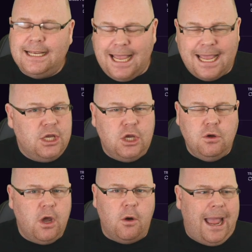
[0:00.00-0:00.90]
as getting
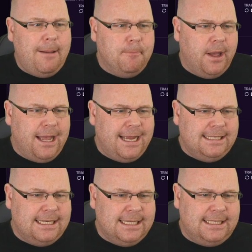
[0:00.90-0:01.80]
Hugo Emper
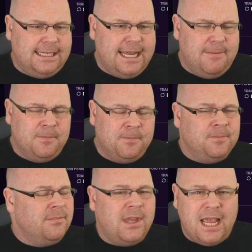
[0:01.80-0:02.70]
into the team.
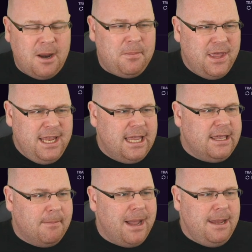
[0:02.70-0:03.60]
And I'm
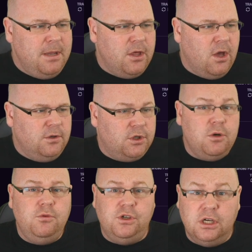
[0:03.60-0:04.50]
thinking that maybe those
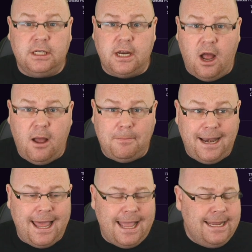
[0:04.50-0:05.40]
two just can't
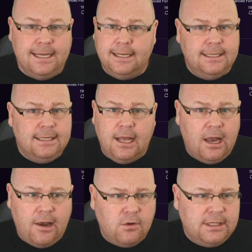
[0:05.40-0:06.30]
play
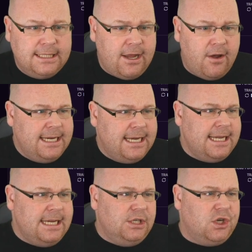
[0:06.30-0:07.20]
alongside
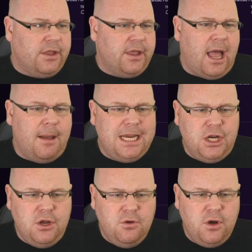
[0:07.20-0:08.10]
each other. I mean,
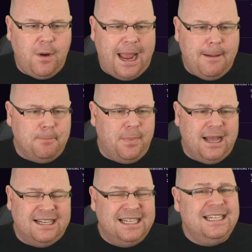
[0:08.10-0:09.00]
Hugo
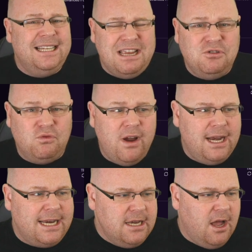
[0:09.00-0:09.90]
Emper, he's
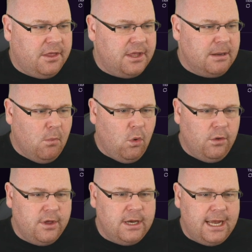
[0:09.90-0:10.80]
really nothing
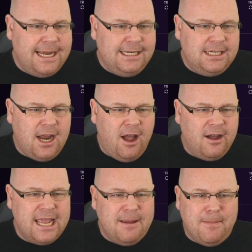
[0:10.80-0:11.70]
more than a
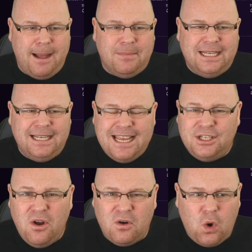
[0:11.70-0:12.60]
target man.
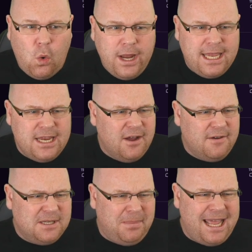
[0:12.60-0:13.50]
He's not quick
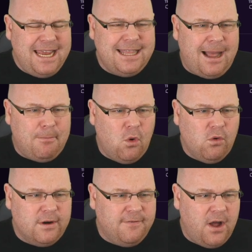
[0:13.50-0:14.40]
enough to play that
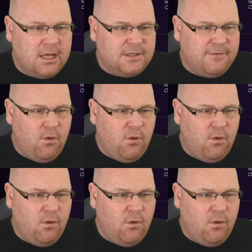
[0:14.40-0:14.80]
more advanced